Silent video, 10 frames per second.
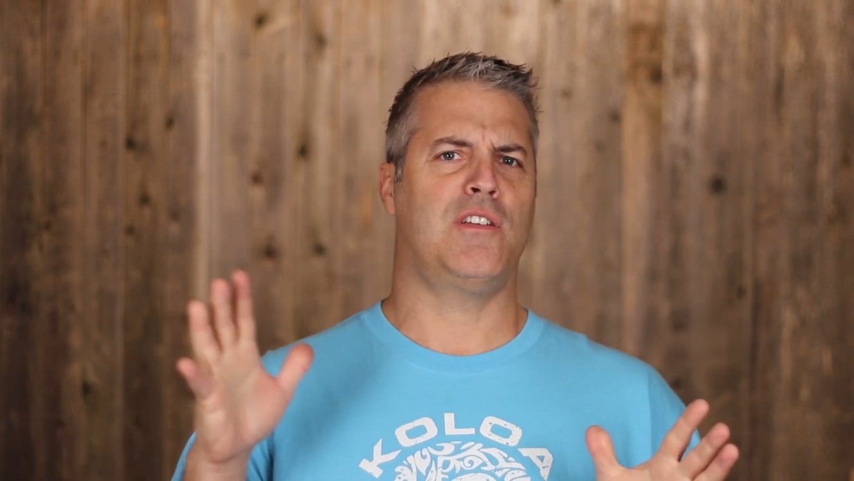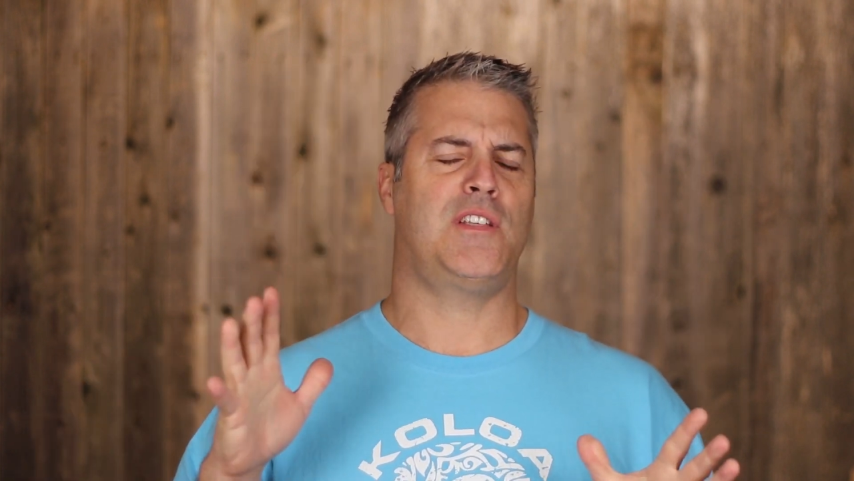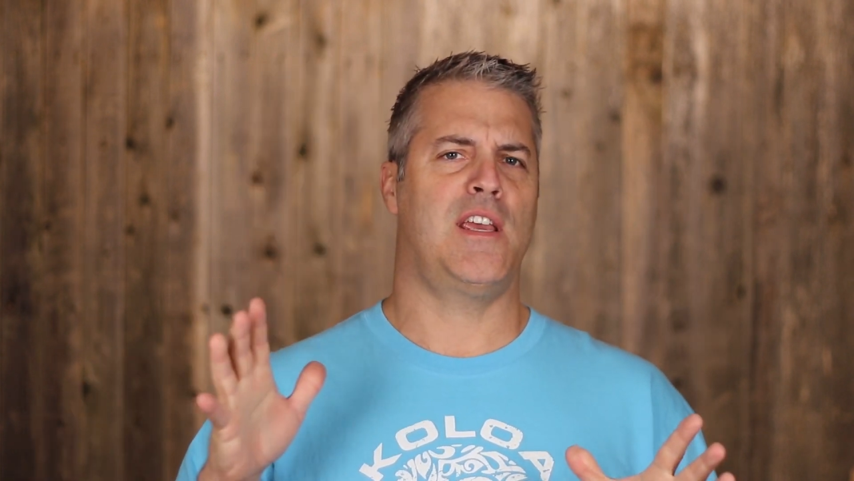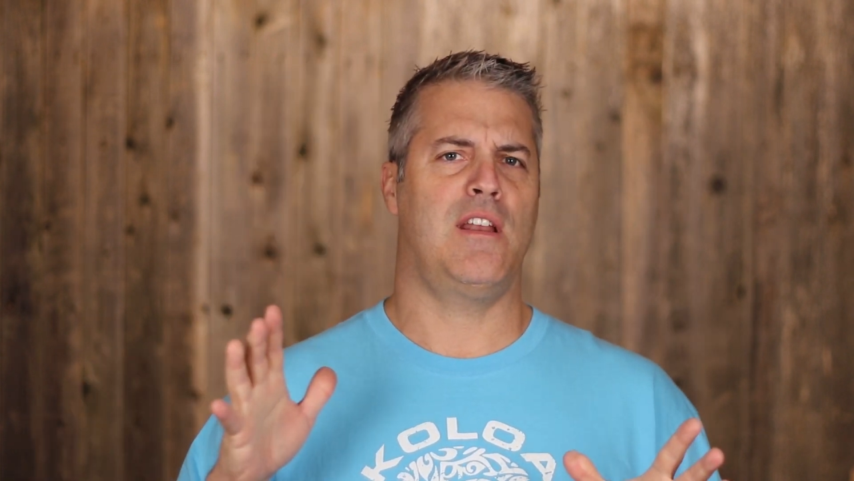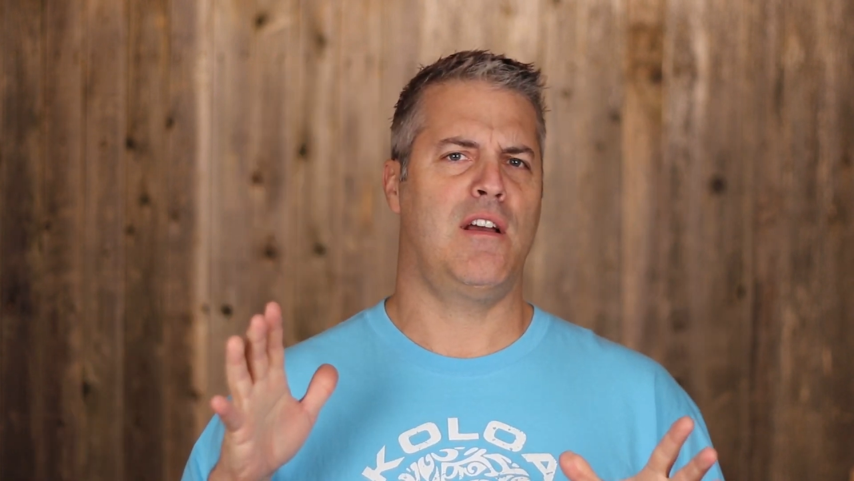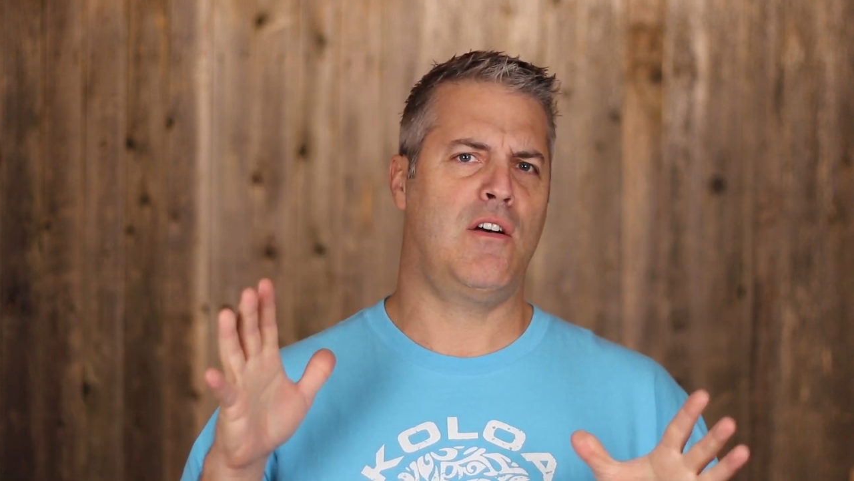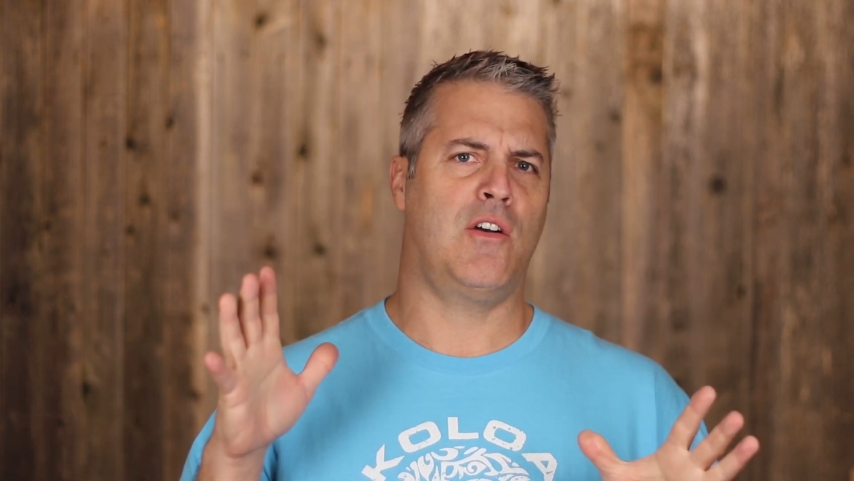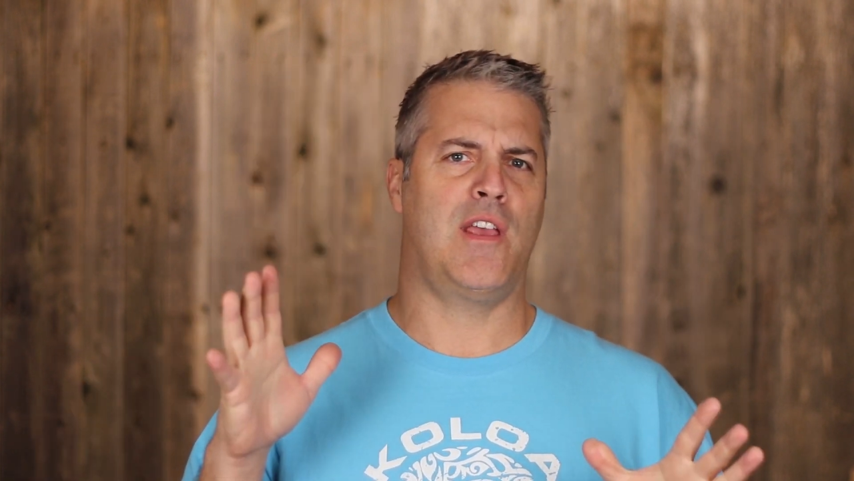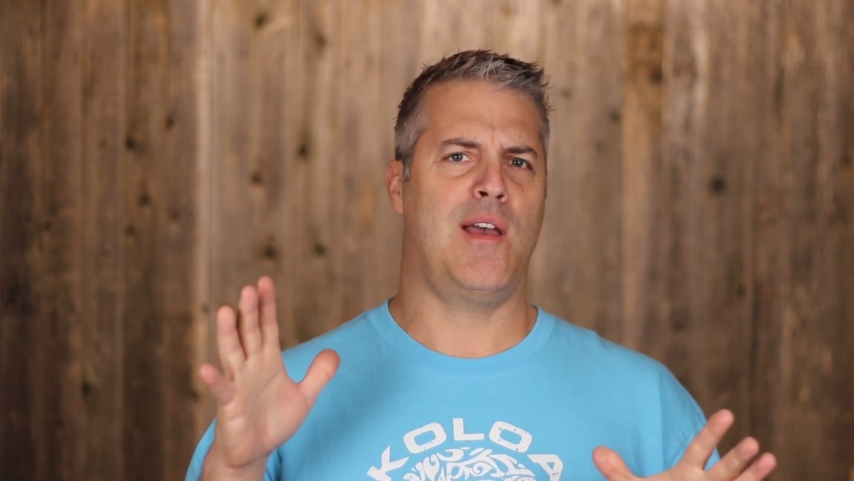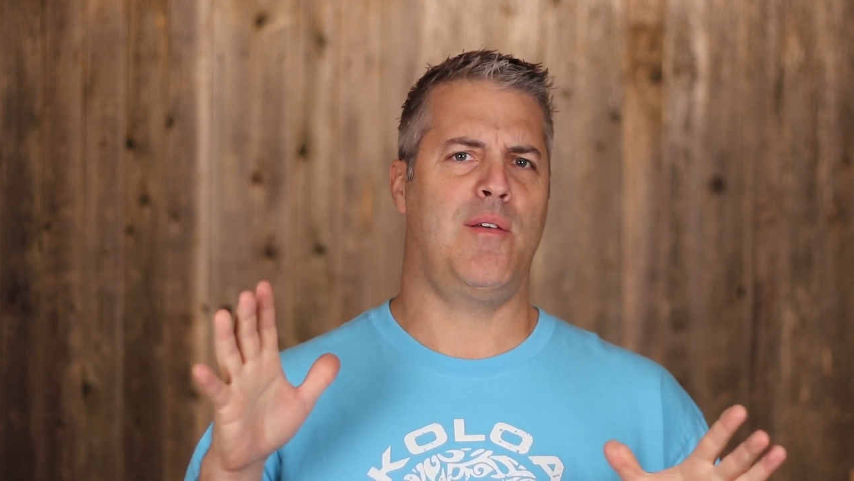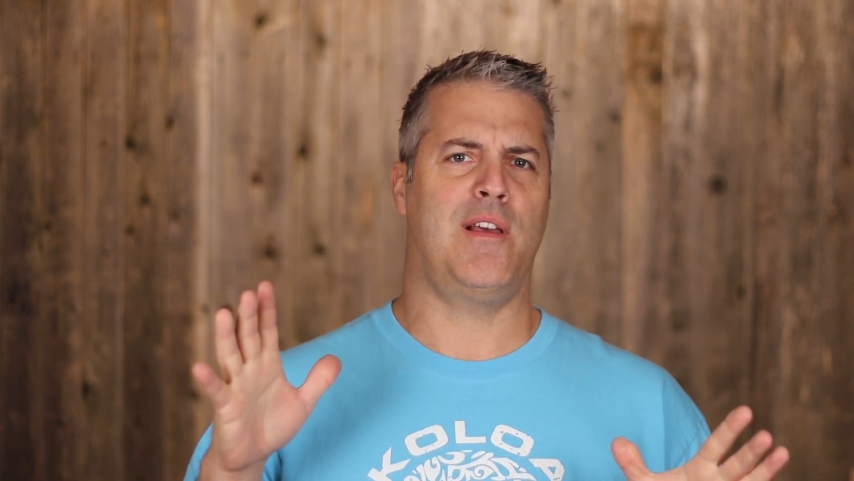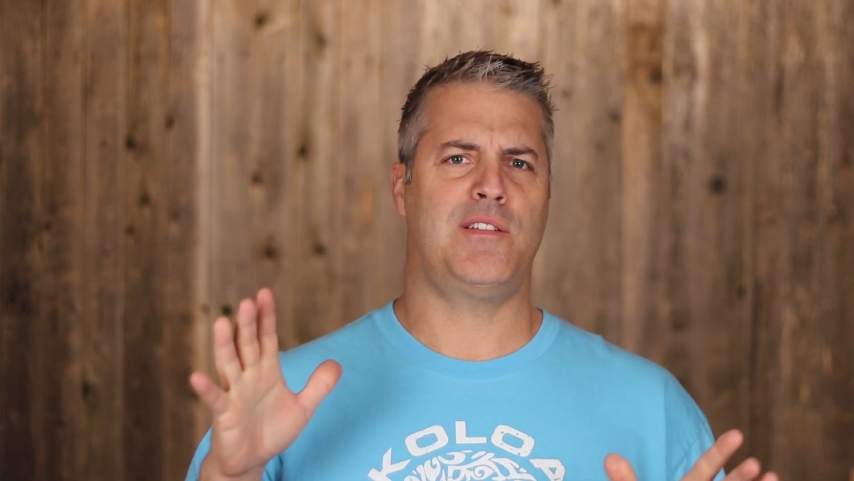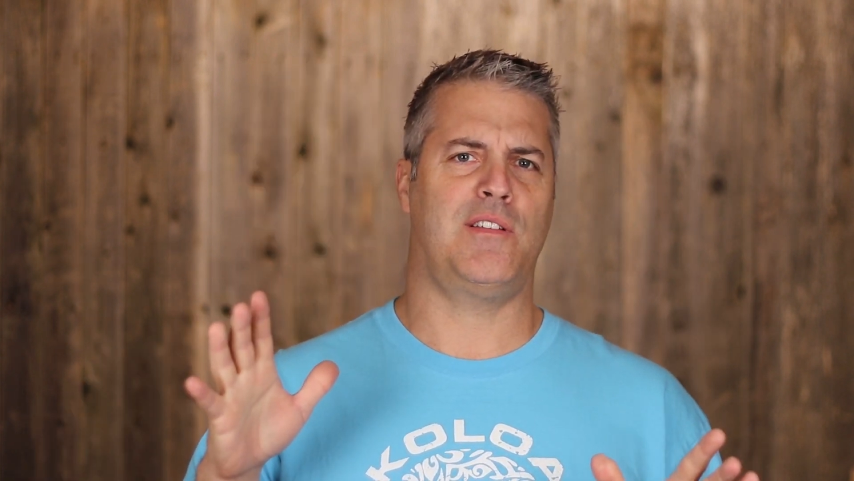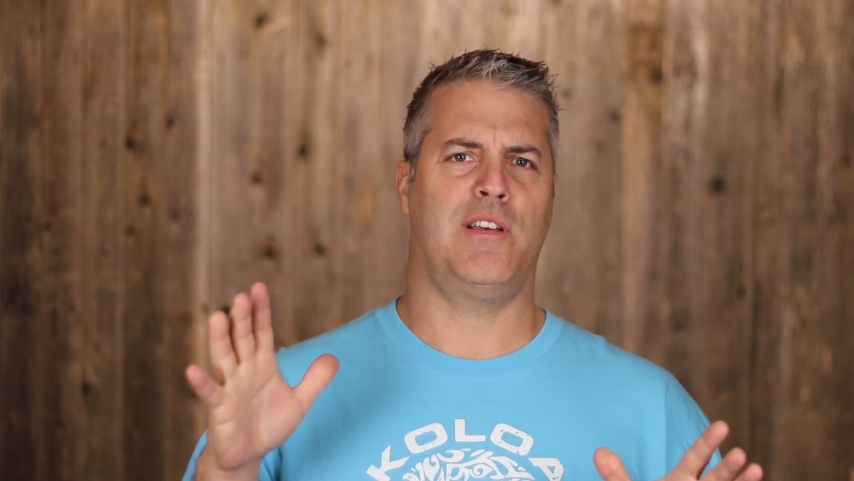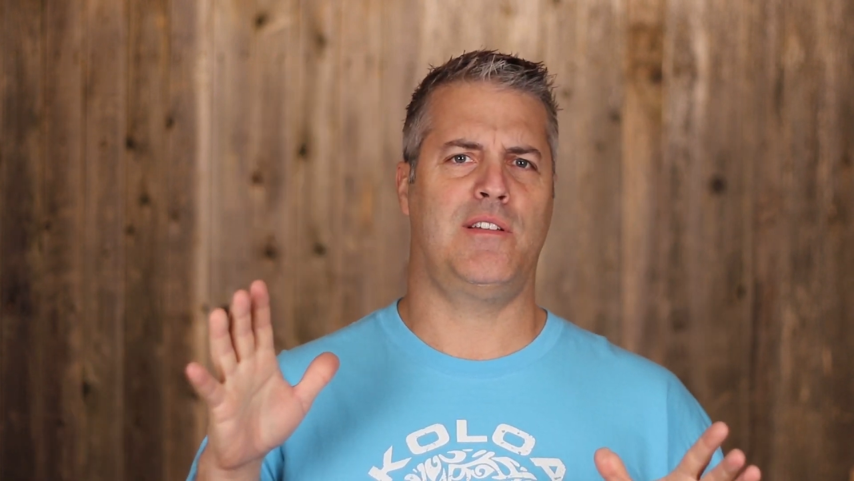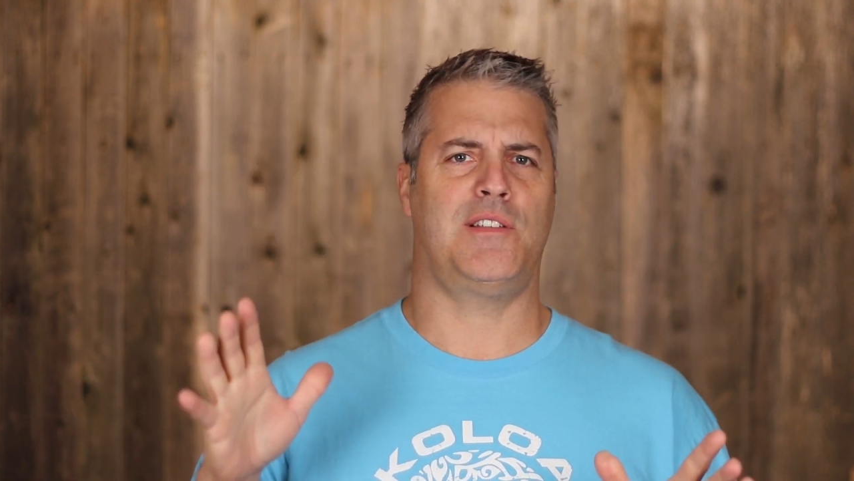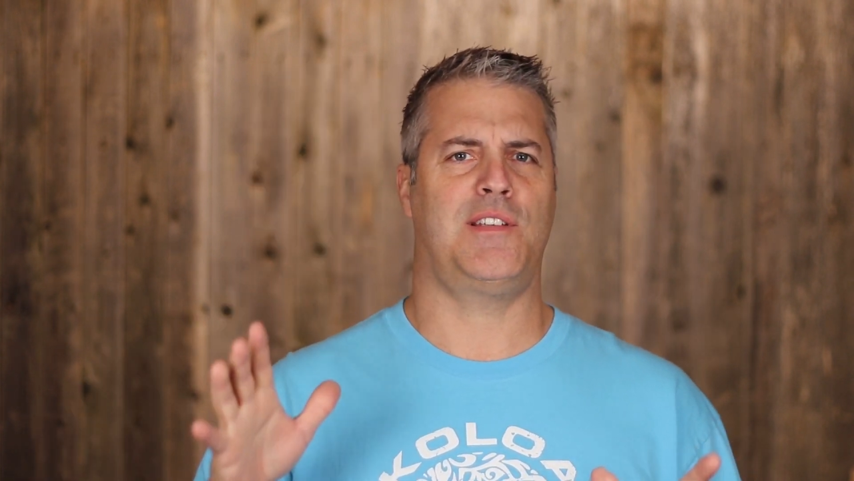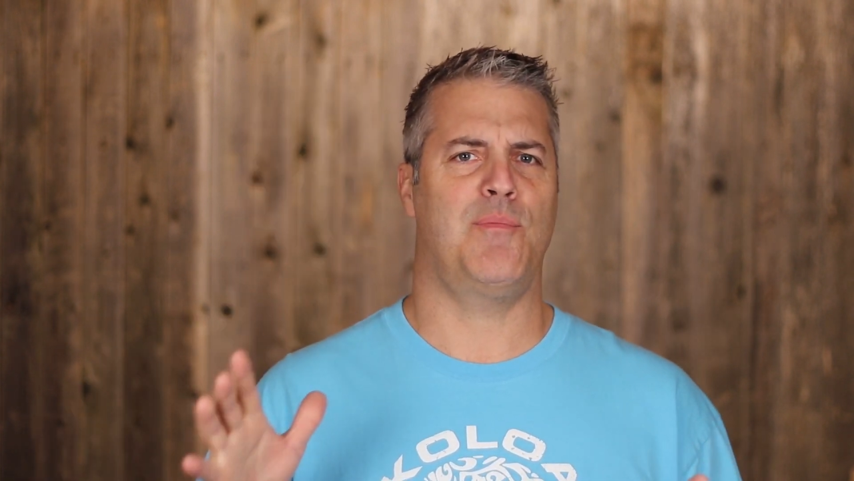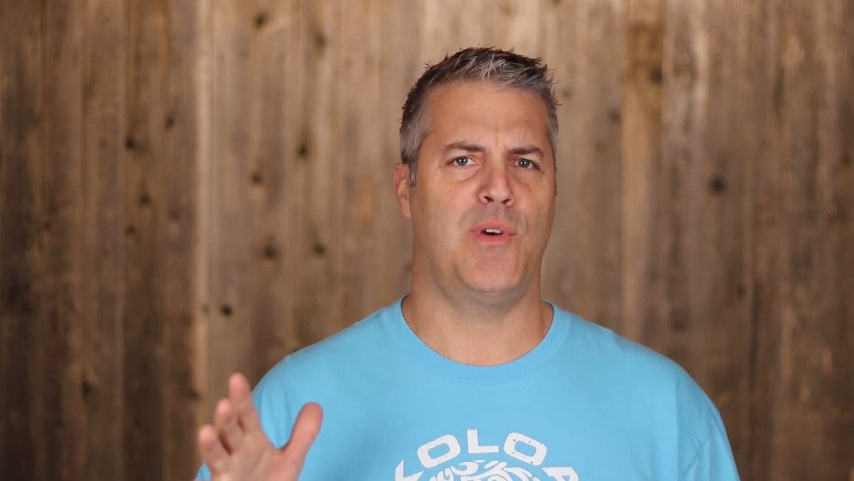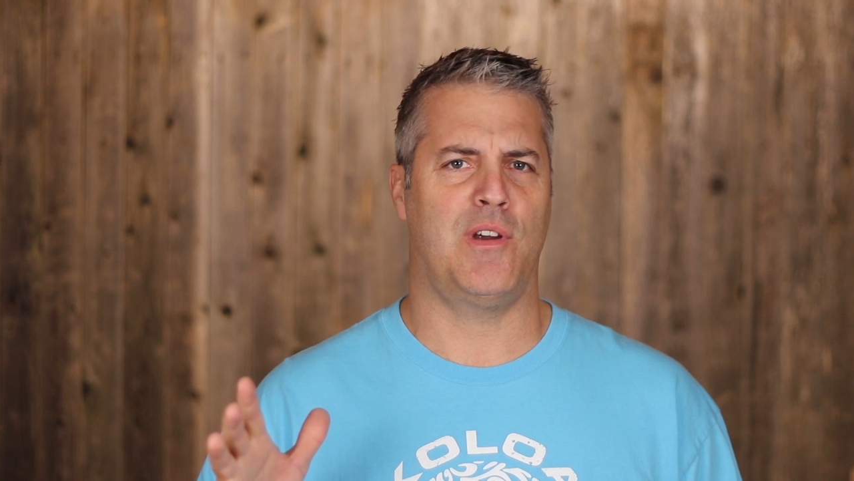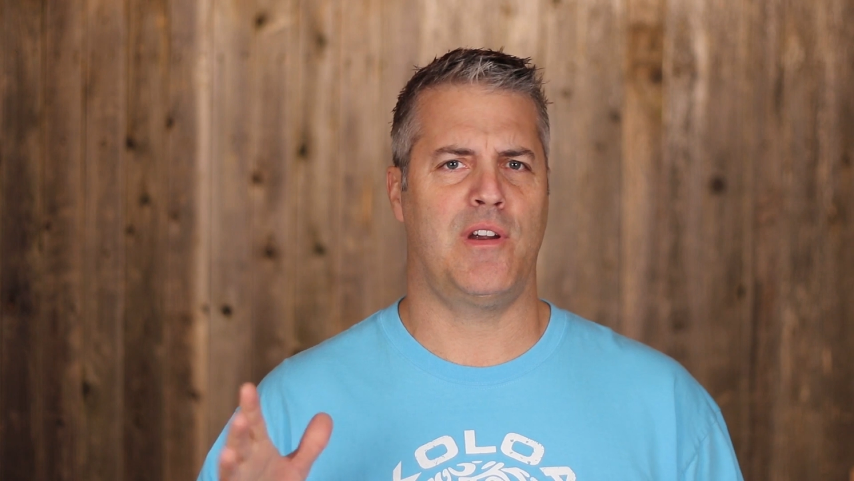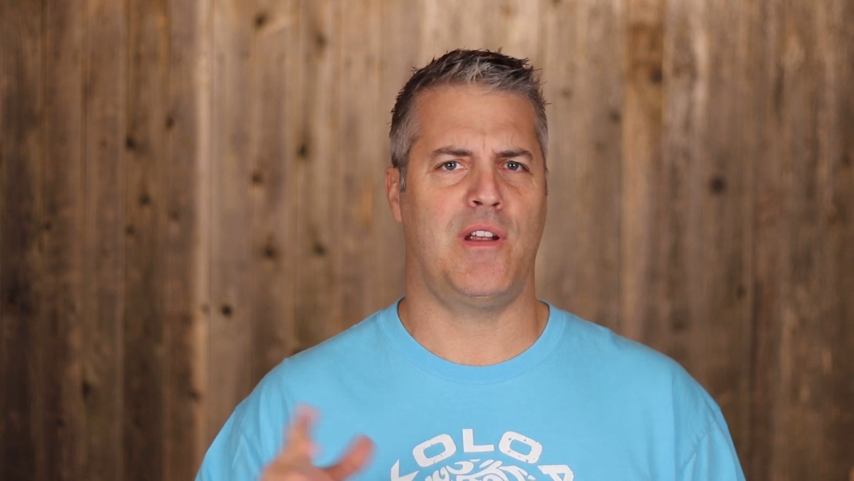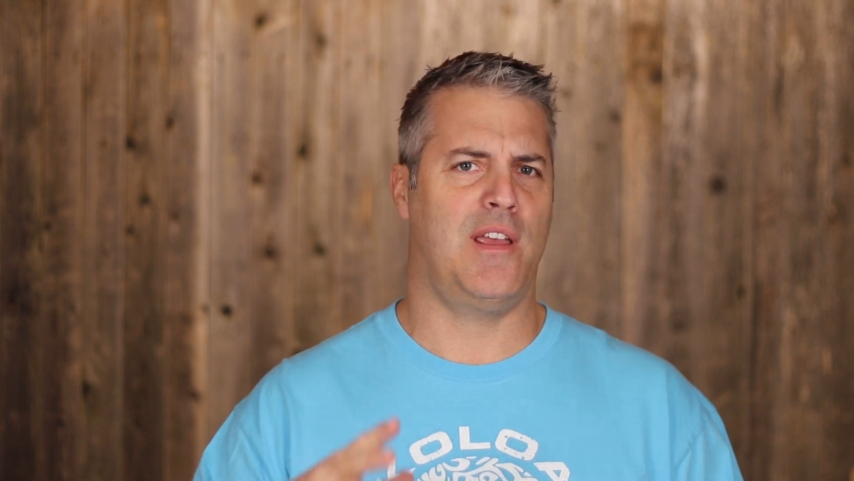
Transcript: all saying, oh yeah, that's uh, December.